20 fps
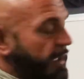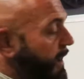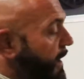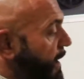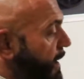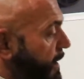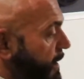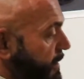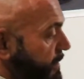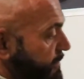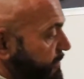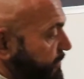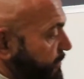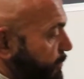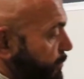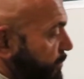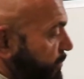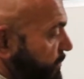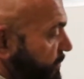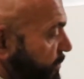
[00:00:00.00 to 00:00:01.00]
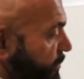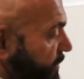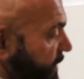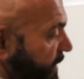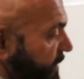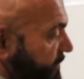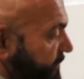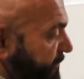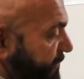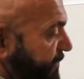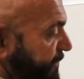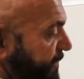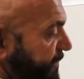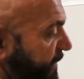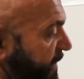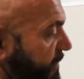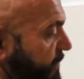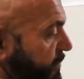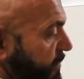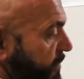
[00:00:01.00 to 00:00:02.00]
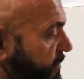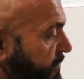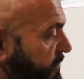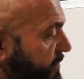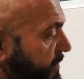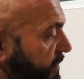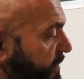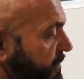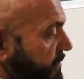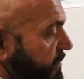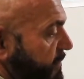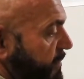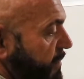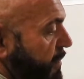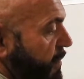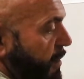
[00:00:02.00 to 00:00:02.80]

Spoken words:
and you would look at the fat content